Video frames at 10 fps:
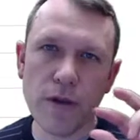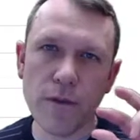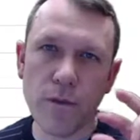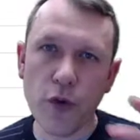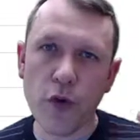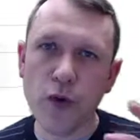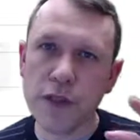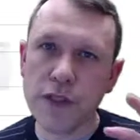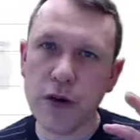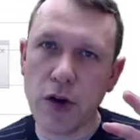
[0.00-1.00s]
for
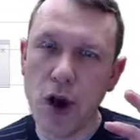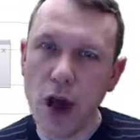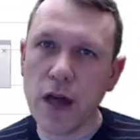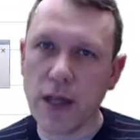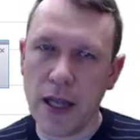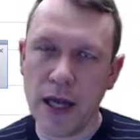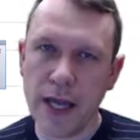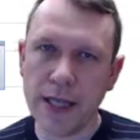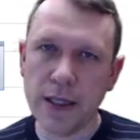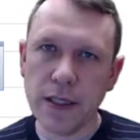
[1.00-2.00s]
those that are
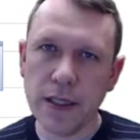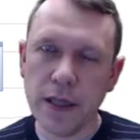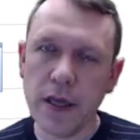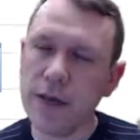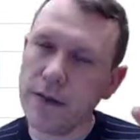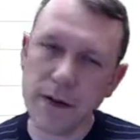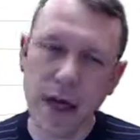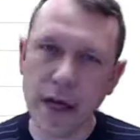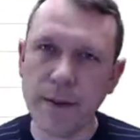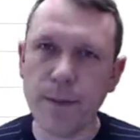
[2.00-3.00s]
online, uh,
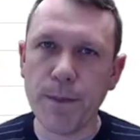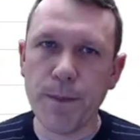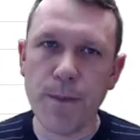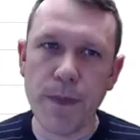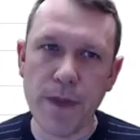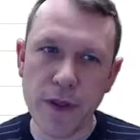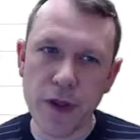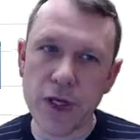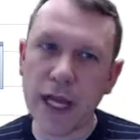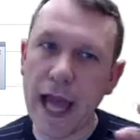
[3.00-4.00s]
I
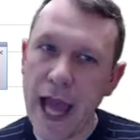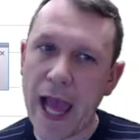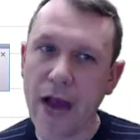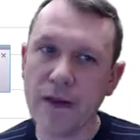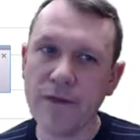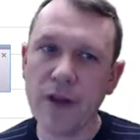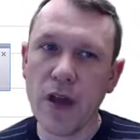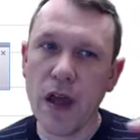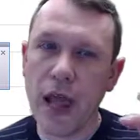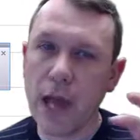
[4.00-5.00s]
you're going to have
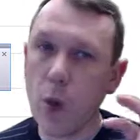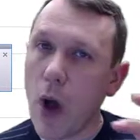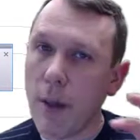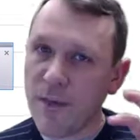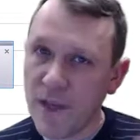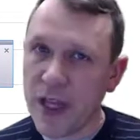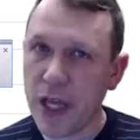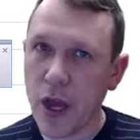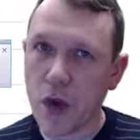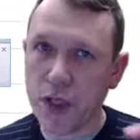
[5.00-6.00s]
a WOP
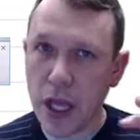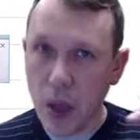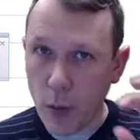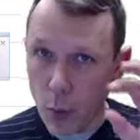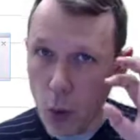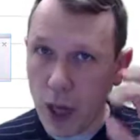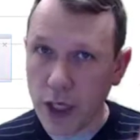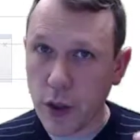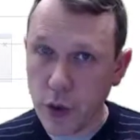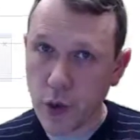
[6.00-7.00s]
video to help
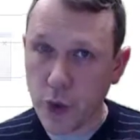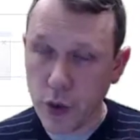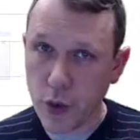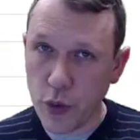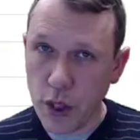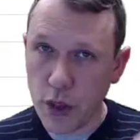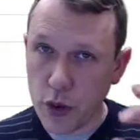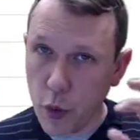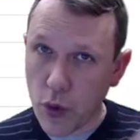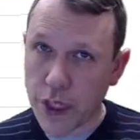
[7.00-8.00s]
walk you through
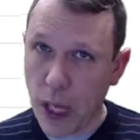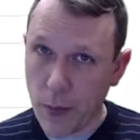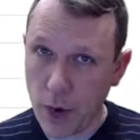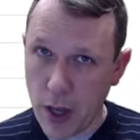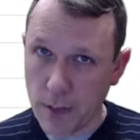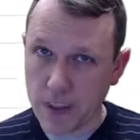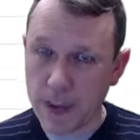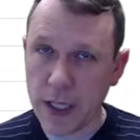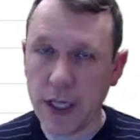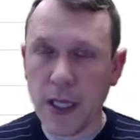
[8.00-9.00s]
the workout
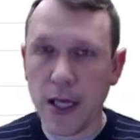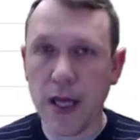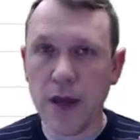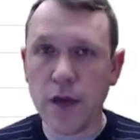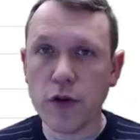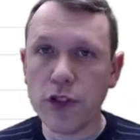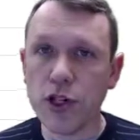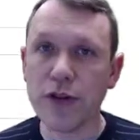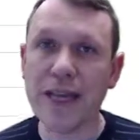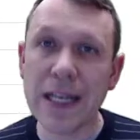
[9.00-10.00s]
problem. Uh, those
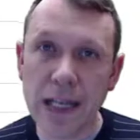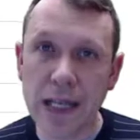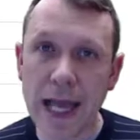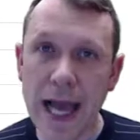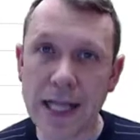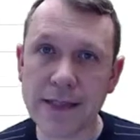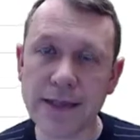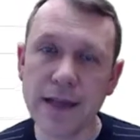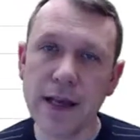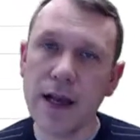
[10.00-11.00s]
that are in
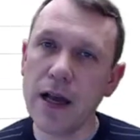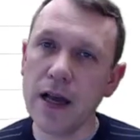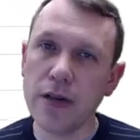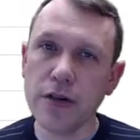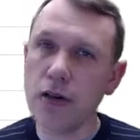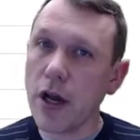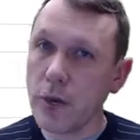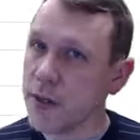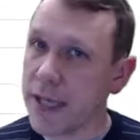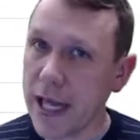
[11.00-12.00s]
class, uh, you're not
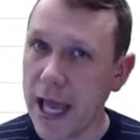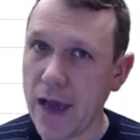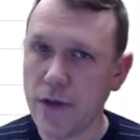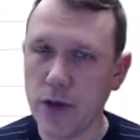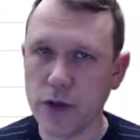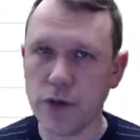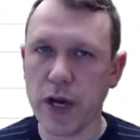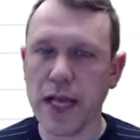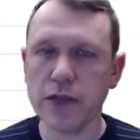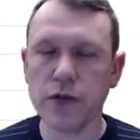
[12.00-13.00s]
always going to have those,
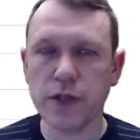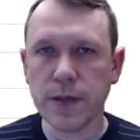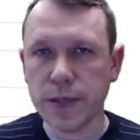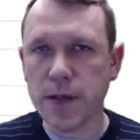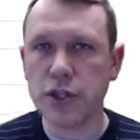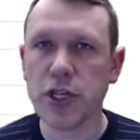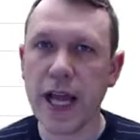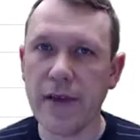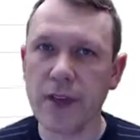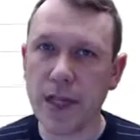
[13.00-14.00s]
right? So sometimes you're going to
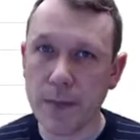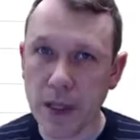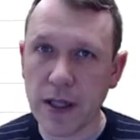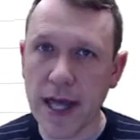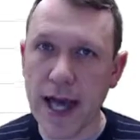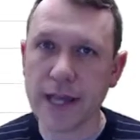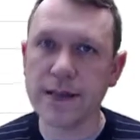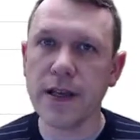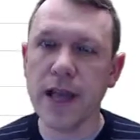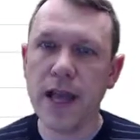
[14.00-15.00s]
have to come to
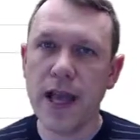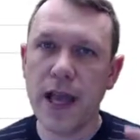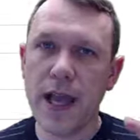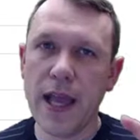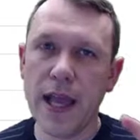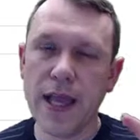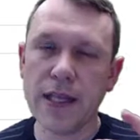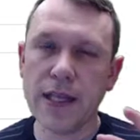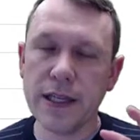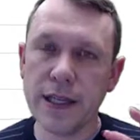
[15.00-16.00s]
class
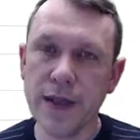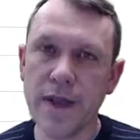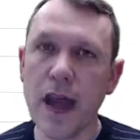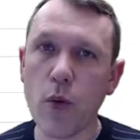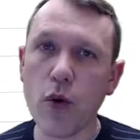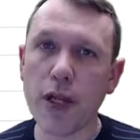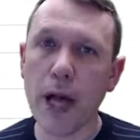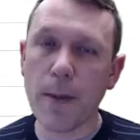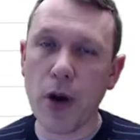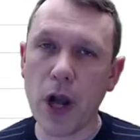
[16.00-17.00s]
and get that
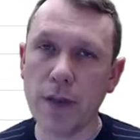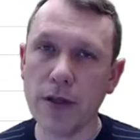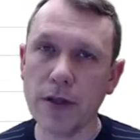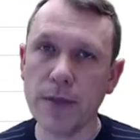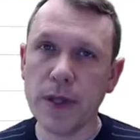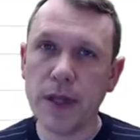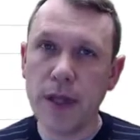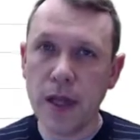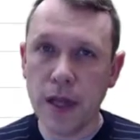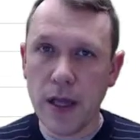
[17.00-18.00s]
workout problem
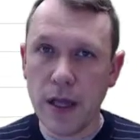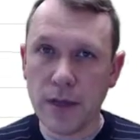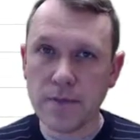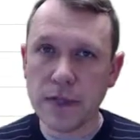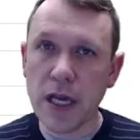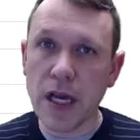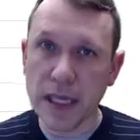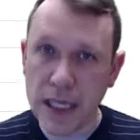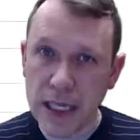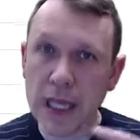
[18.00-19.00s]
uh, done
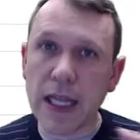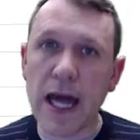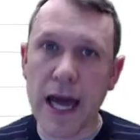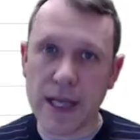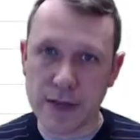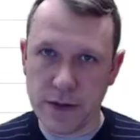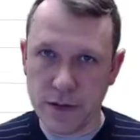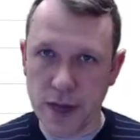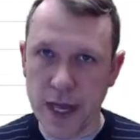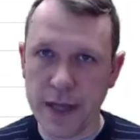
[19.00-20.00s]
in class,
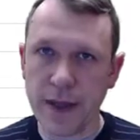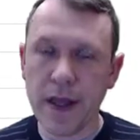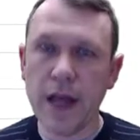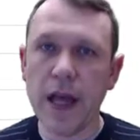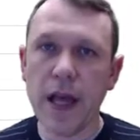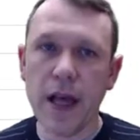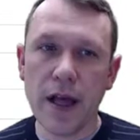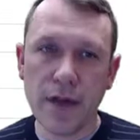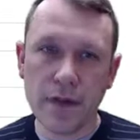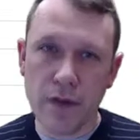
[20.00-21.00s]
right?
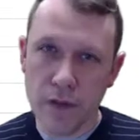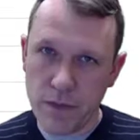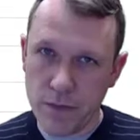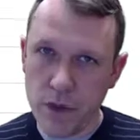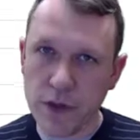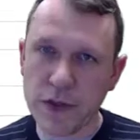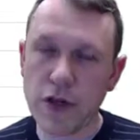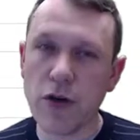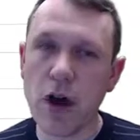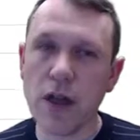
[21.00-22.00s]
Uh, the, those that
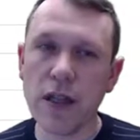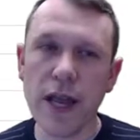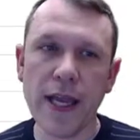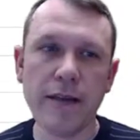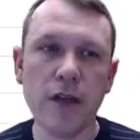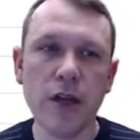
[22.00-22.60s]
are online,